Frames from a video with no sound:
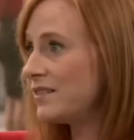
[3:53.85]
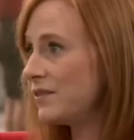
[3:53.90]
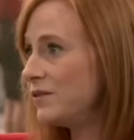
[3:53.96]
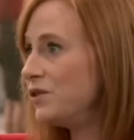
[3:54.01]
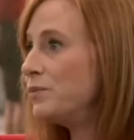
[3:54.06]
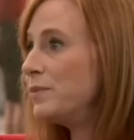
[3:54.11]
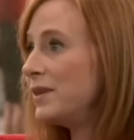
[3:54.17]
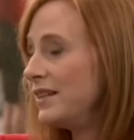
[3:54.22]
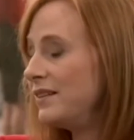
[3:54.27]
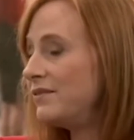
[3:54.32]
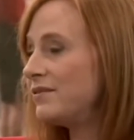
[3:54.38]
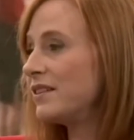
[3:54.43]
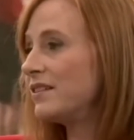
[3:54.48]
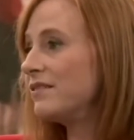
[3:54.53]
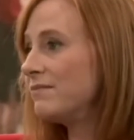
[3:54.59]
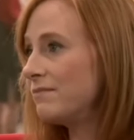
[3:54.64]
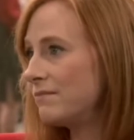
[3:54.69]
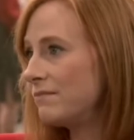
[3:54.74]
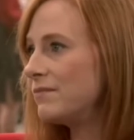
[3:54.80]
So you believe
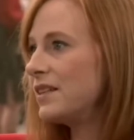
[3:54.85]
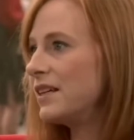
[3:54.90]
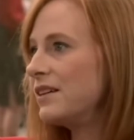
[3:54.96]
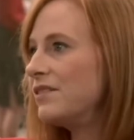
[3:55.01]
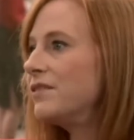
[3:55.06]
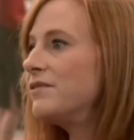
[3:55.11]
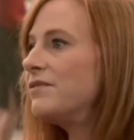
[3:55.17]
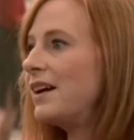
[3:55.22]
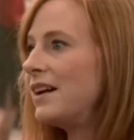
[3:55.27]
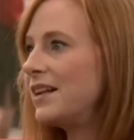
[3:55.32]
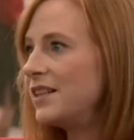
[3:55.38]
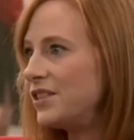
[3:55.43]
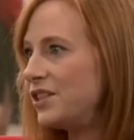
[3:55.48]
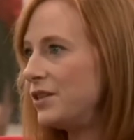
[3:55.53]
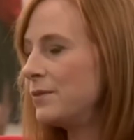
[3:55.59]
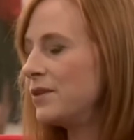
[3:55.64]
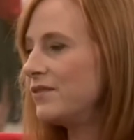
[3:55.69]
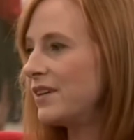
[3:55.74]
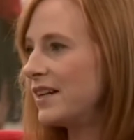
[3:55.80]
that there are valid human